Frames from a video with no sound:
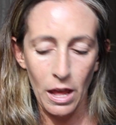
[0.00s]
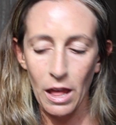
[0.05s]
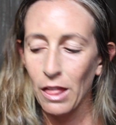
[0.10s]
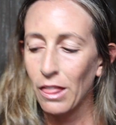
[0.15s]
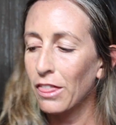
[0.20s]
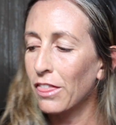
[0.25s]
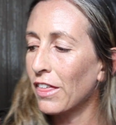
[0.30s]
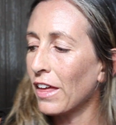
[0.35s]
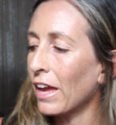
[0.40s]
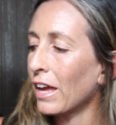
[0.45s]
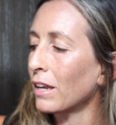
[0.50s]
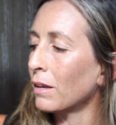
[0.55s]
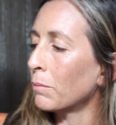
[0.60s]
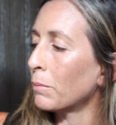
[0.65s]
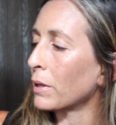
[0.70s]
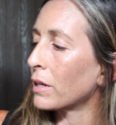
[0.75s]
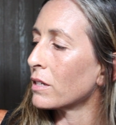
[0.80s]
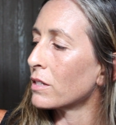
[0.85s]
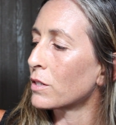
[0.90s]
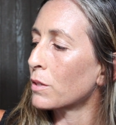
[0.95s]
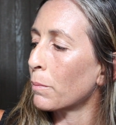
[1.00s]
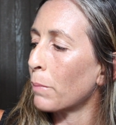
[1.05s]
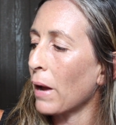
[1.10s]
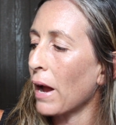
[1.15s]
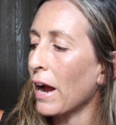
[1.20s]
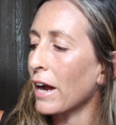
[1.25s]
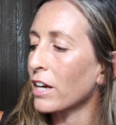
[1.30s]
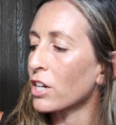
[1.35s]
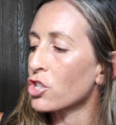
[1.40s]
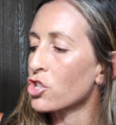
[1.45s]
Then, because the
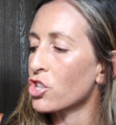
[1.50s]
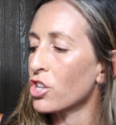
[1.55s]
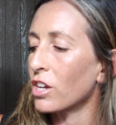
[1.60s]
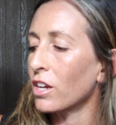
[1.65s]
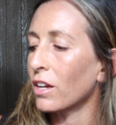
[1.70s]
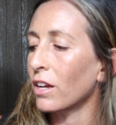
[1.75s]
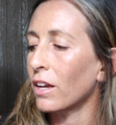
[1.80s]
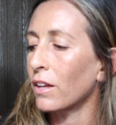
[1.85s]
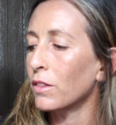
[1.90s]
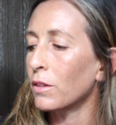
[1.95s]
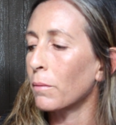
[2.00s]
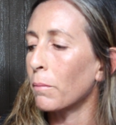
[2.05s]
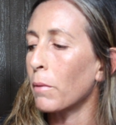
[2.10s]
packaging and the